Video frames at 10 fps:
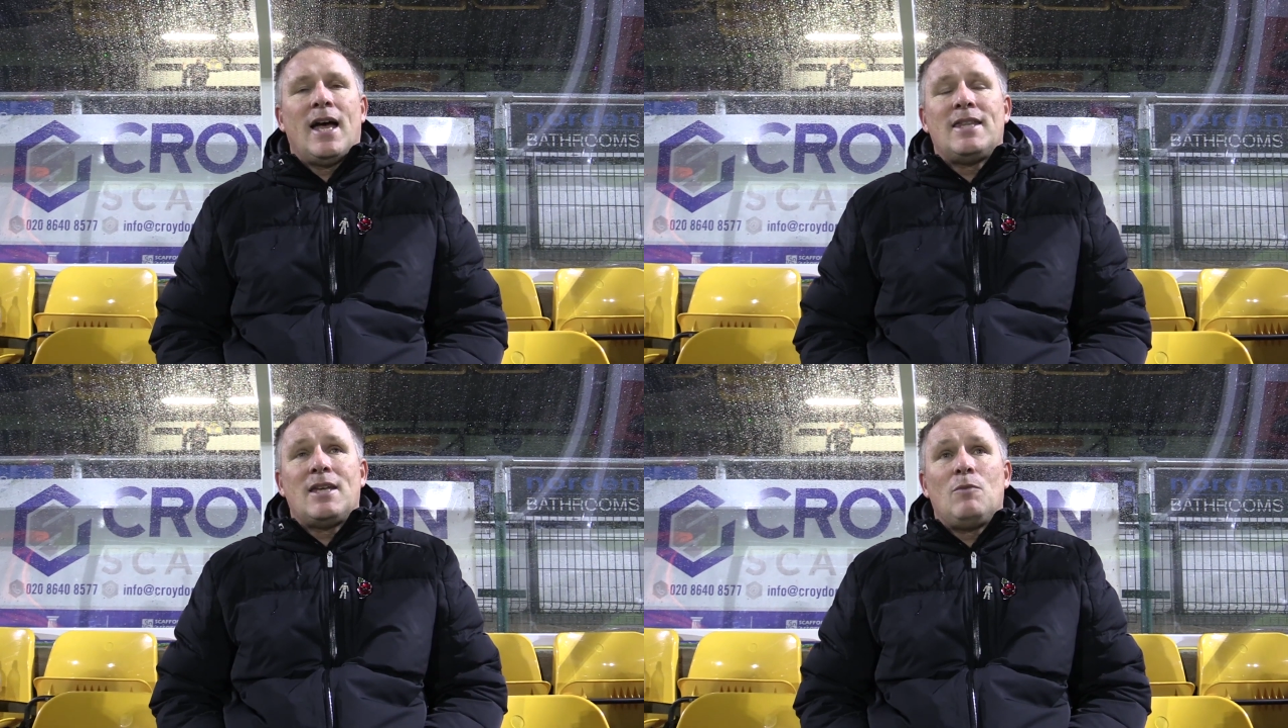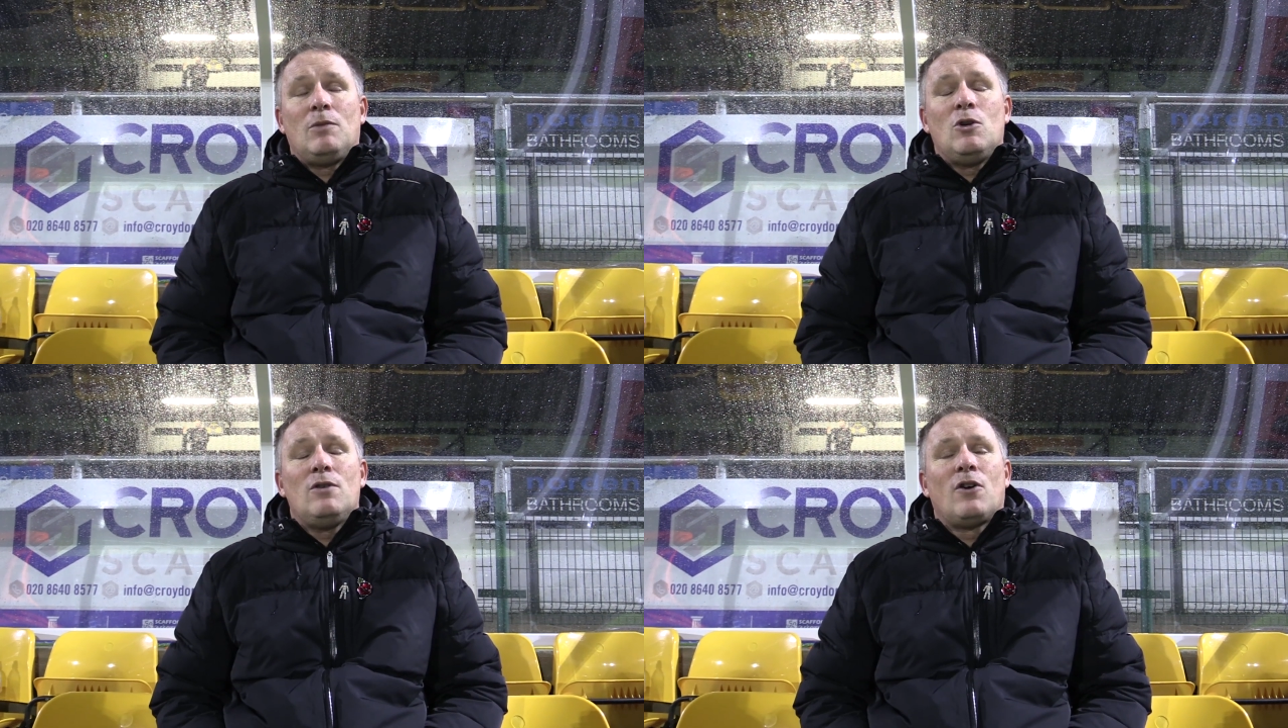and then
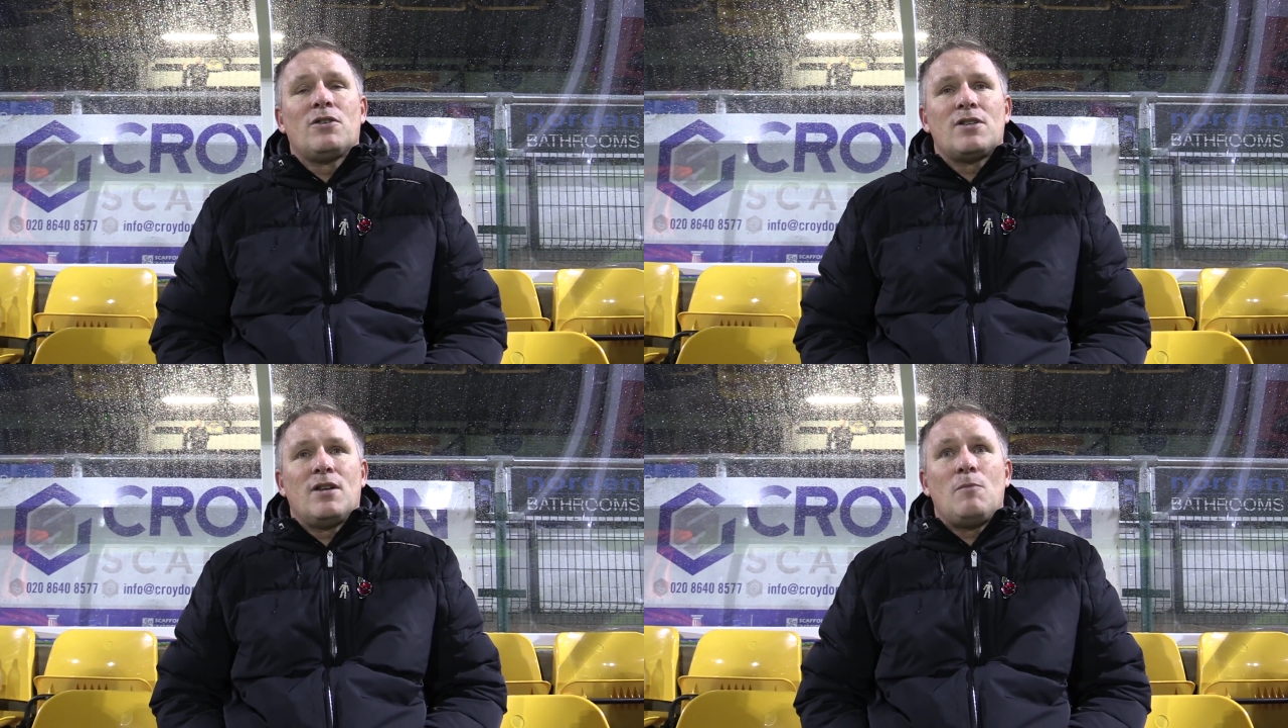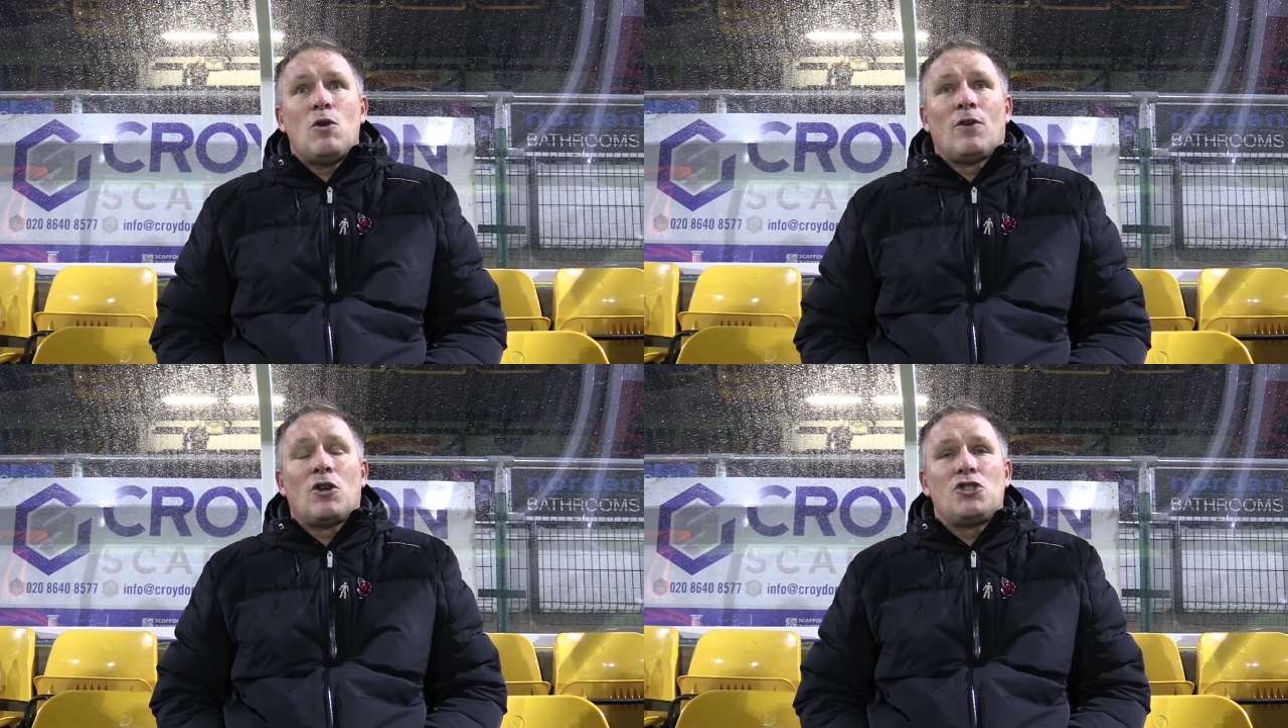we'll move
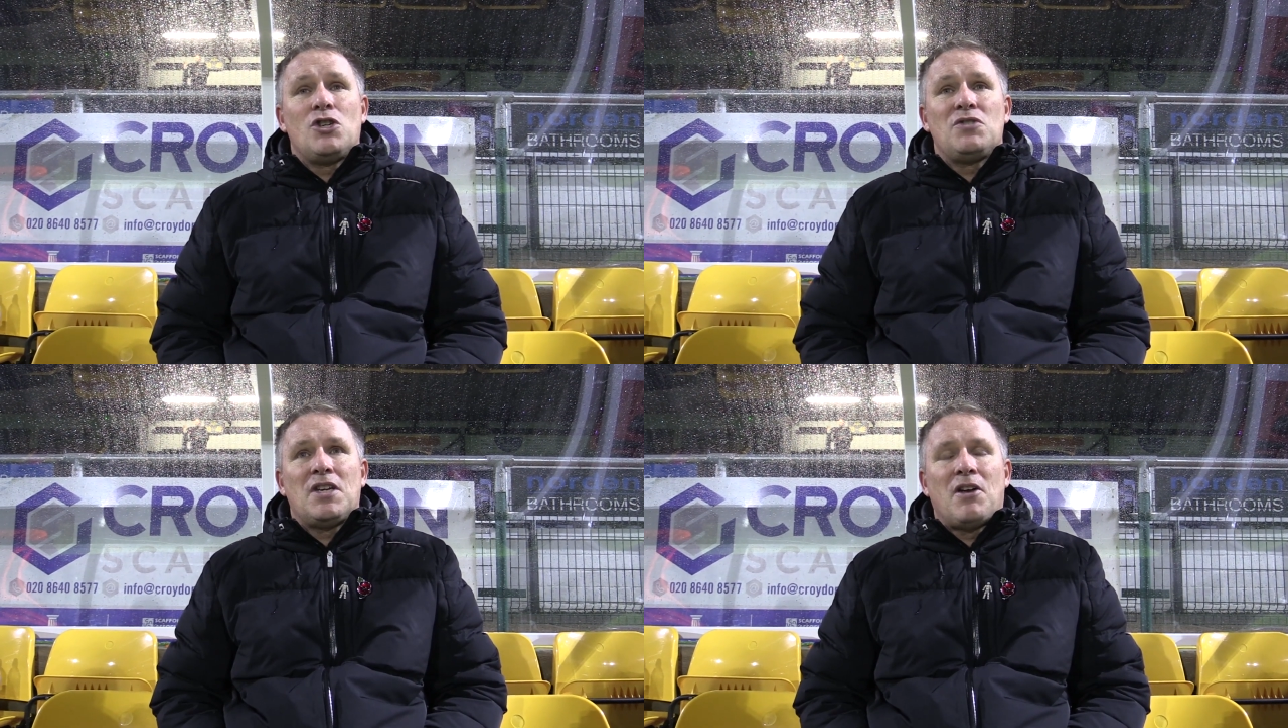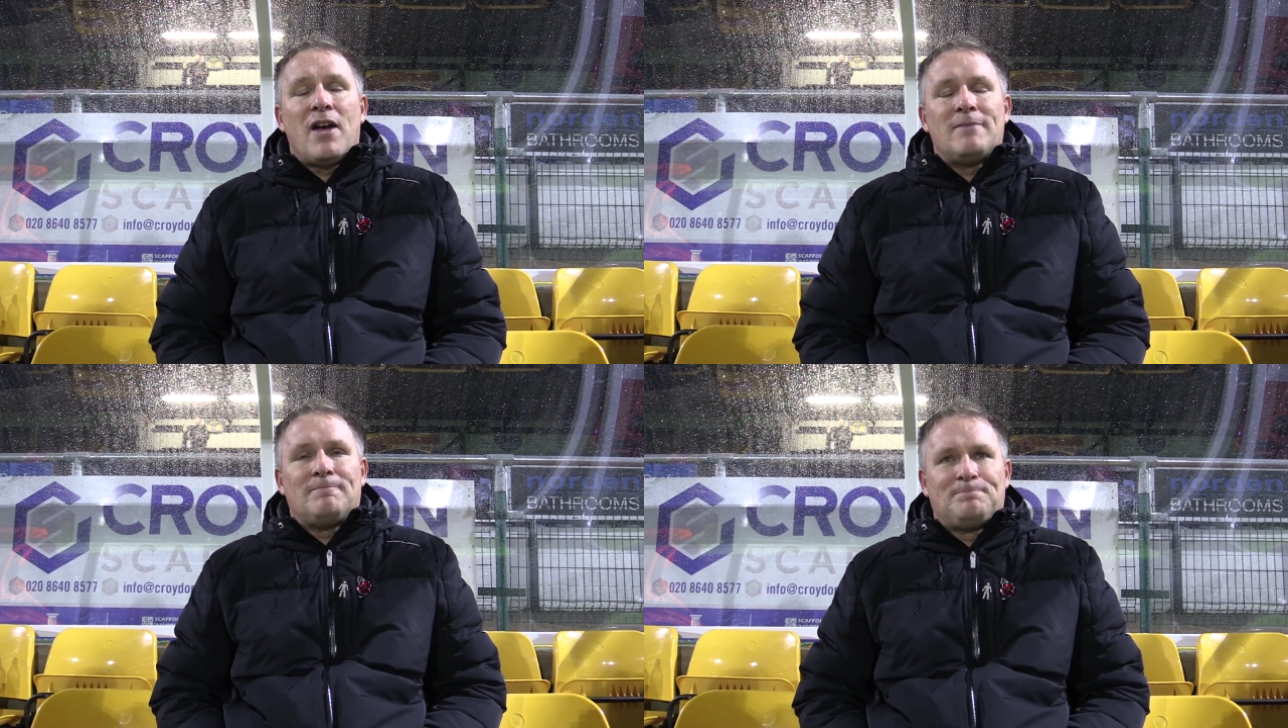on Tuesday night.